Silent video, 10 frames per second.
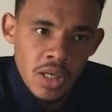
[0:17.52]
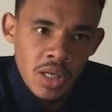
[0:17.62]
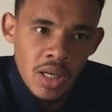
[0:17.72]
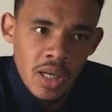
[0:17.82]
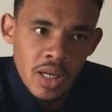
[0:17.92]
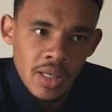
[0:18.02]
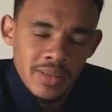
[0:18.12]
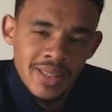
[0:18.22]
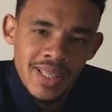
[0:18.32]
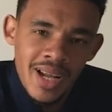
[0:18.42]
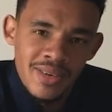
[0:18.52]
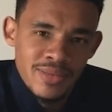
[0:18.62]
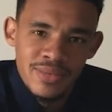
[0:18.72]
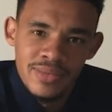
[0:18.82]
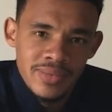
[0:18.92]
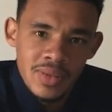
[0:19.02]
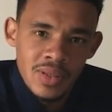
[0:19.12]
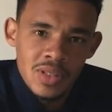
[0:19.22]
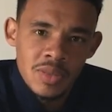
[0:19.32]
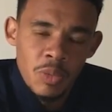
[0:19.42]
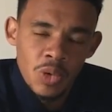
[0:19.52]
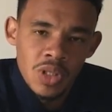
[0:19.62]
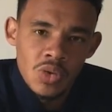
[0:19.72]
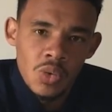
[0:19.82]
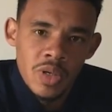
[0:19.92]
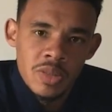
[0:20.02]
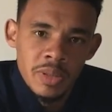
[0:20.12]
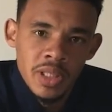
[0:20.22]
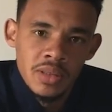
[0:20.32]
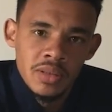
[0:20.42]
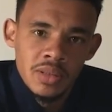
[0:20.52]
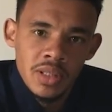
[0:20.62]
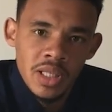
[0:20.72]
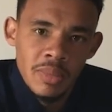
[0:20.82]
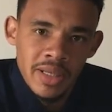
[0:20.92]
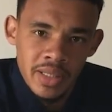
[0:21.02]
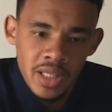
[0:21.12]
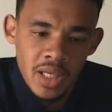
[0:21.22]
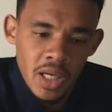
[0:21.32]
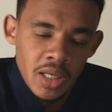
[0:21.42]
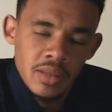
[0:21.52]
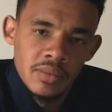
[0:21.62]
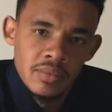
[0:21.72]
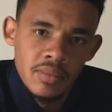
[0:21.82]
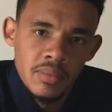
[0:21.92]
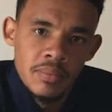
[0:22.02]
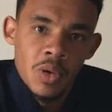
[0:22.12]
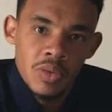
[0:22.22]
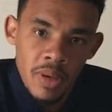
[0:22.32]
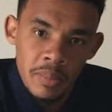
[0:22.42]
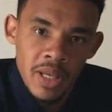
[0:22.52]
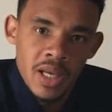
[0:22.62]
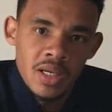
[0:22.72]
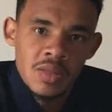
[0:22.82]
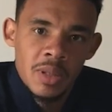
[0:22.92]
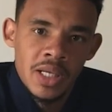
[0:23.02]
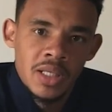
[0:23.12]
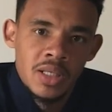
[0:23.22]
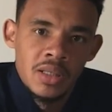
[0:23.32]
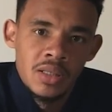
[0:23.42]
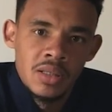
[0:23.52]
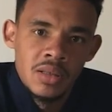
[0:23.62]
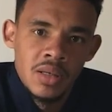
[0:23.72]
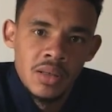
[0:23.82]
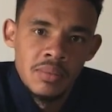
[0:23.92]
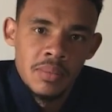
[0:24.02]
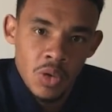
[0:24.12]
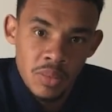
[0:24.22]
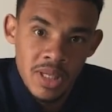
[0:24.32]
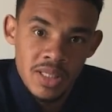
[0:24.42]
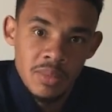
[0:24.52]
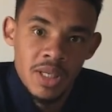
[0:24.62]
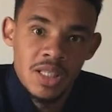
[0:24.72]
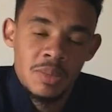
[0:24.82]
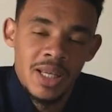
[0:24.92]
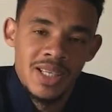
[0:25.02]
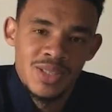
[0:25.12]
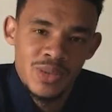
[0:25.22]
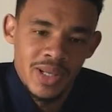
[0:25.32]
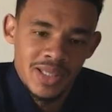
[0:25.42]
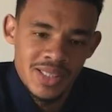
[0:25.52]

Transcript: And yeah, sport has always been in my DNA. Both my parents played, both my siblings played as well.